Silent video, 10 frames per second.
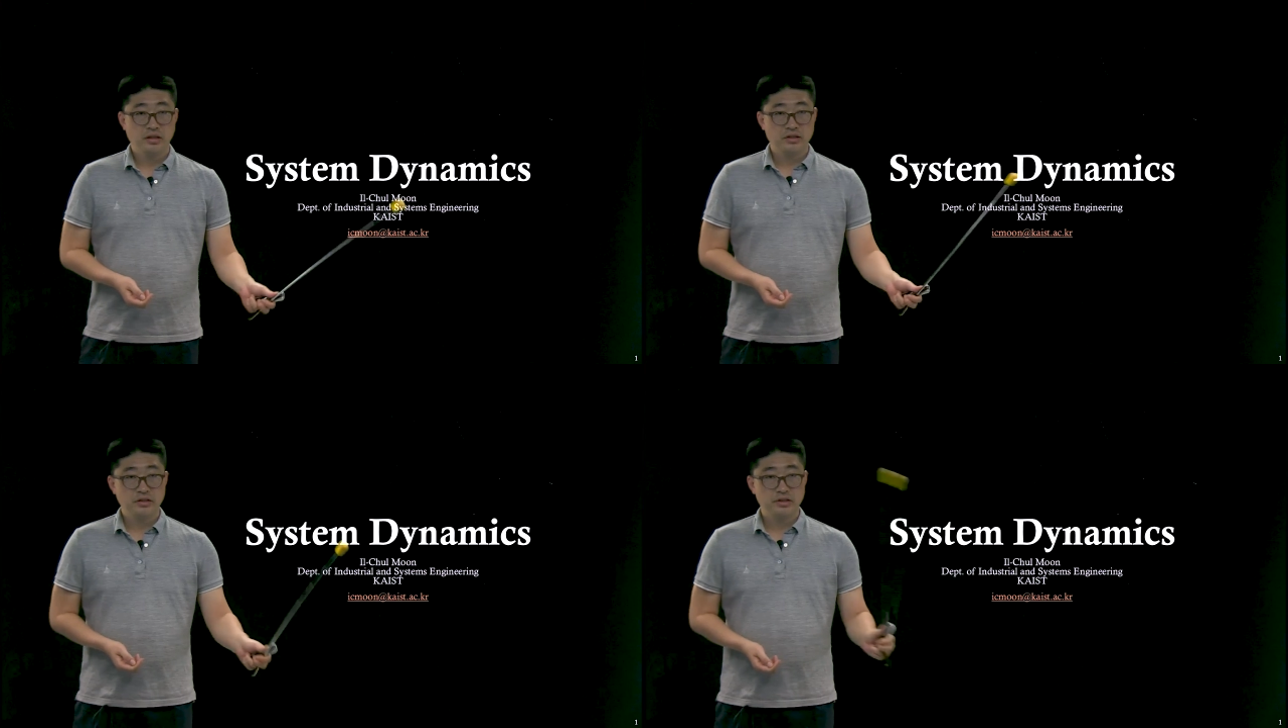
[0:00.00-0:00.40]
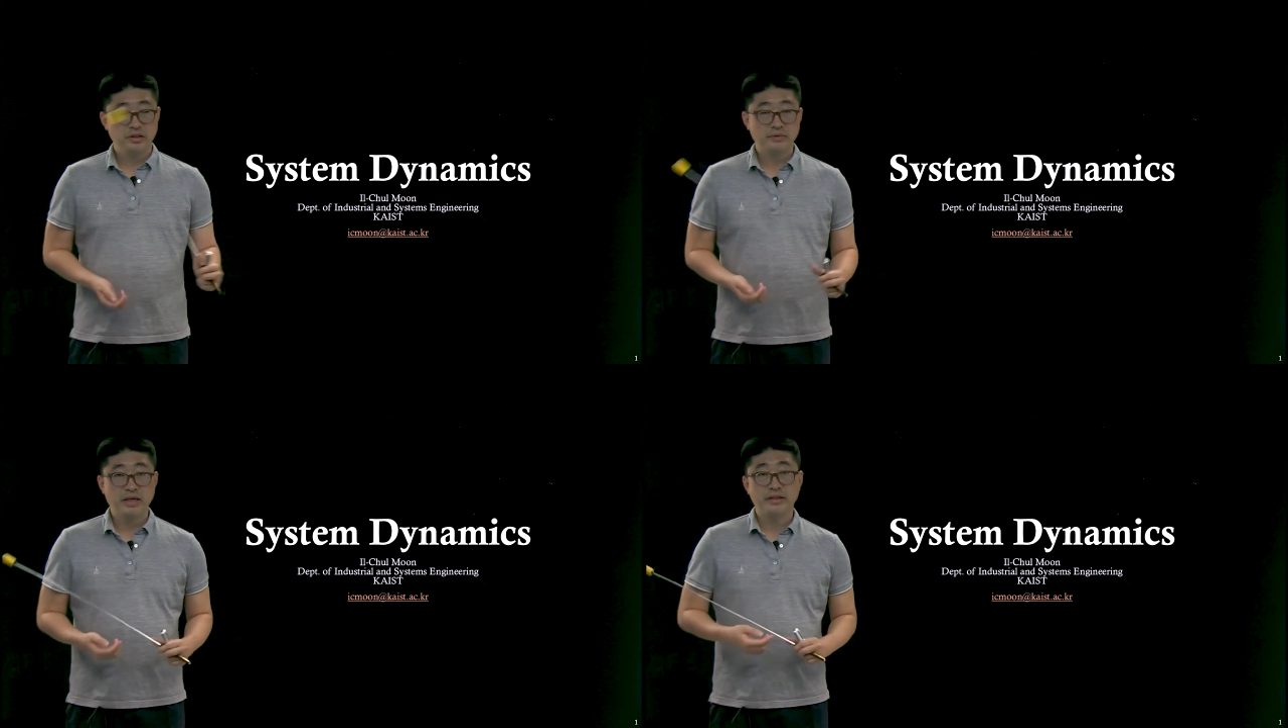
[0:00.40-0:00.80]

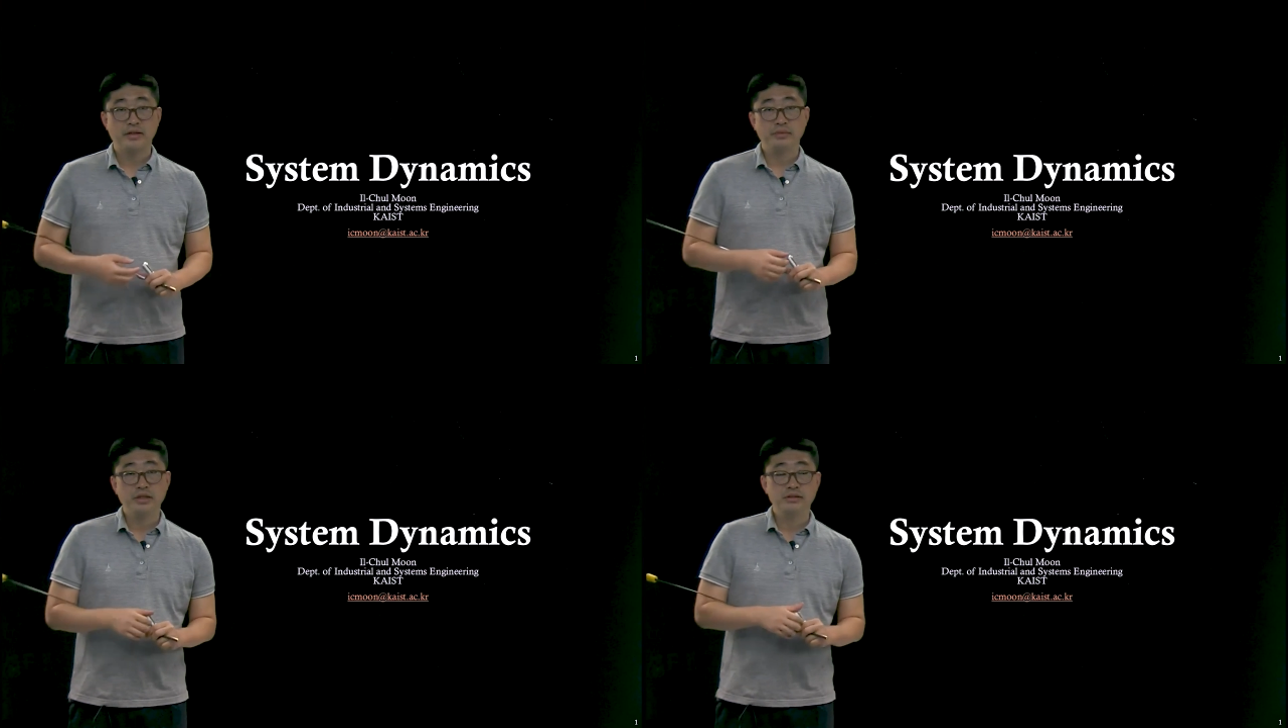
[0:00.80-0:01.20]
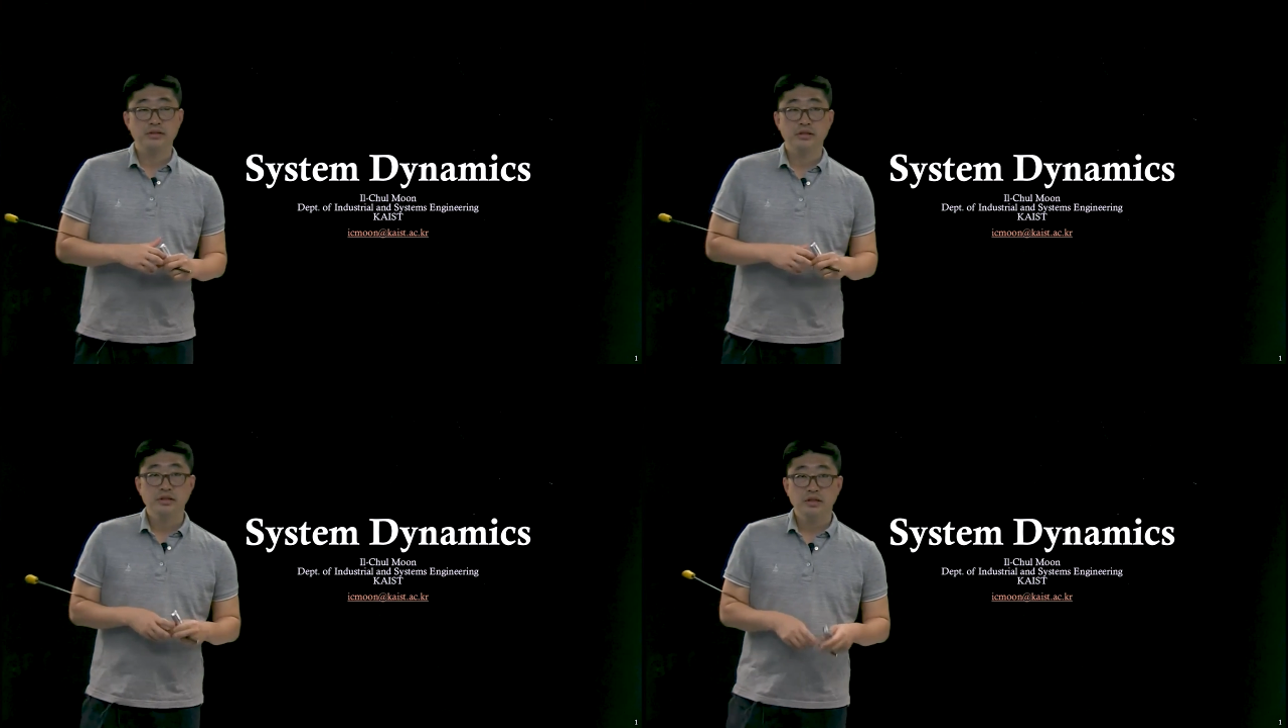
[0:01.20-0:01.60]
system
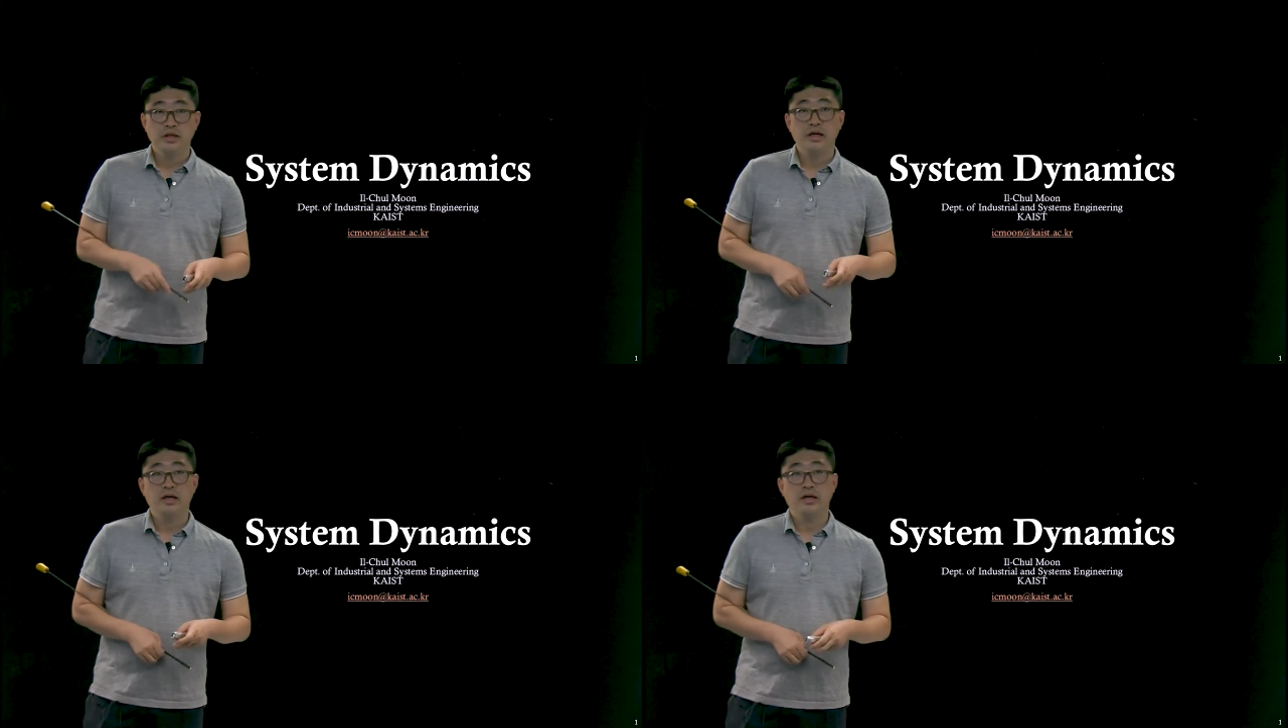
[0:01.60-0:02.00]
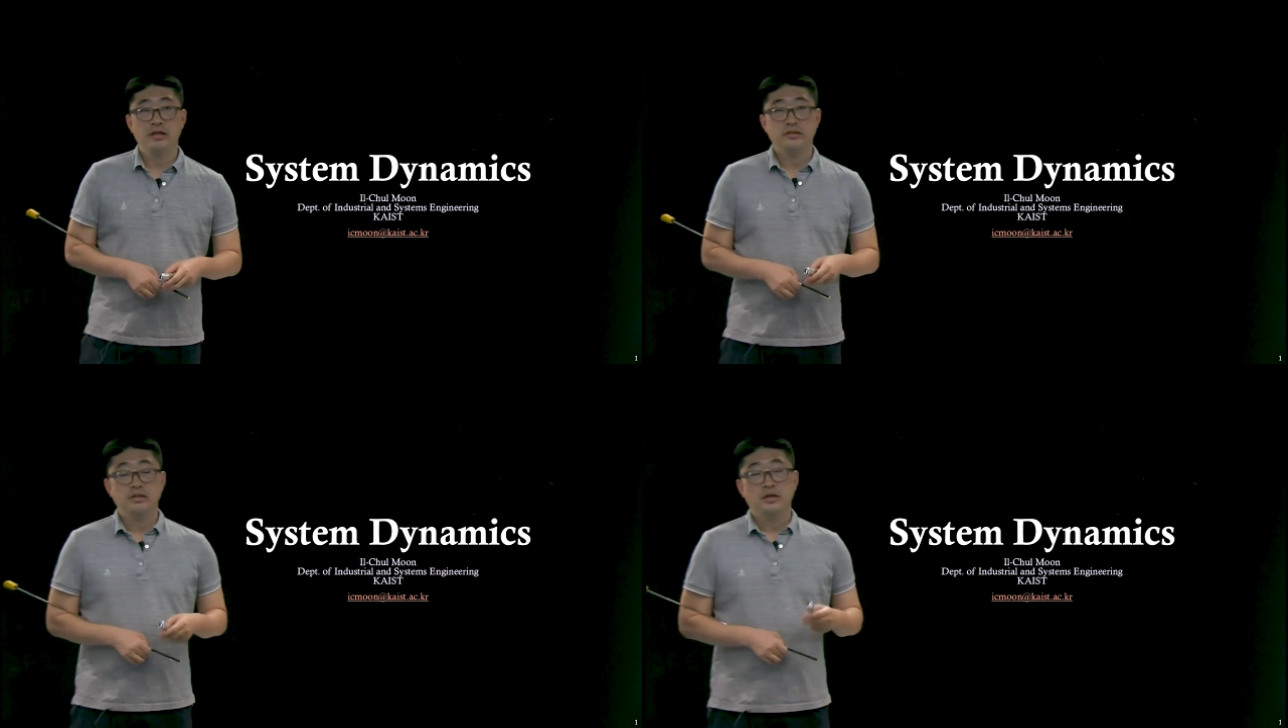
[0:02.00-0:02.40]
dynamics,
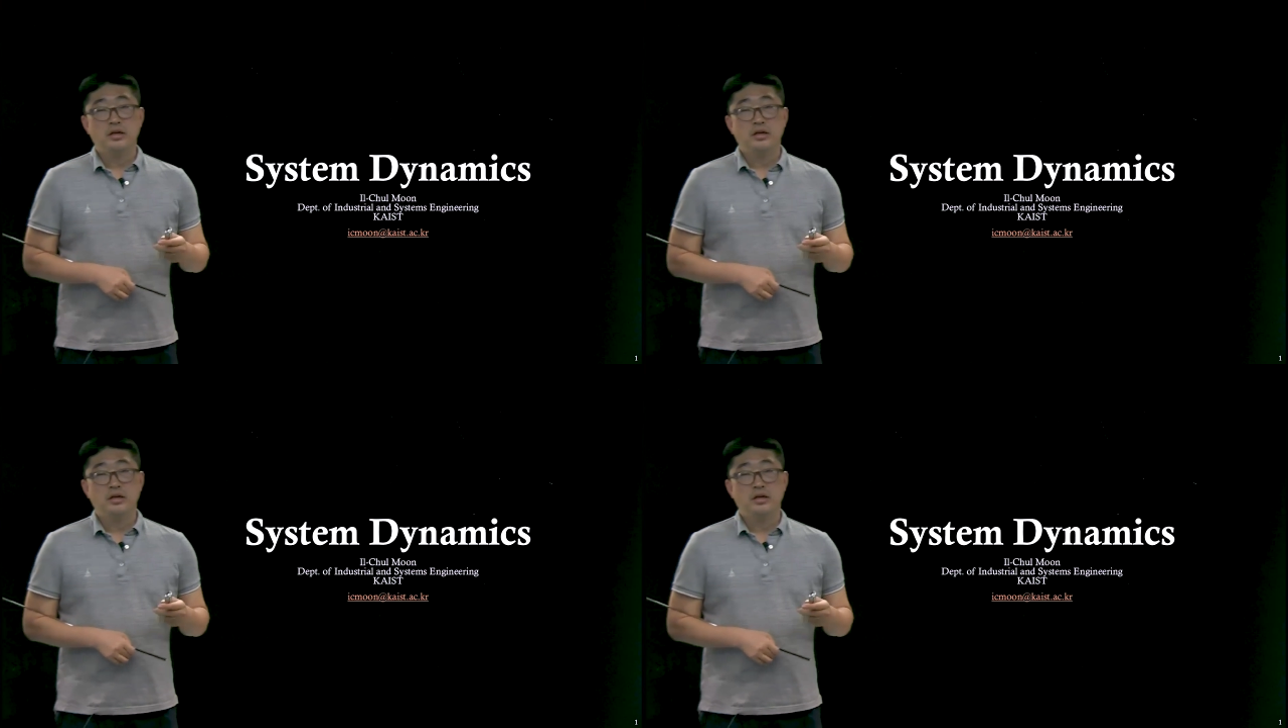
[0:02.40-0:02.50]
and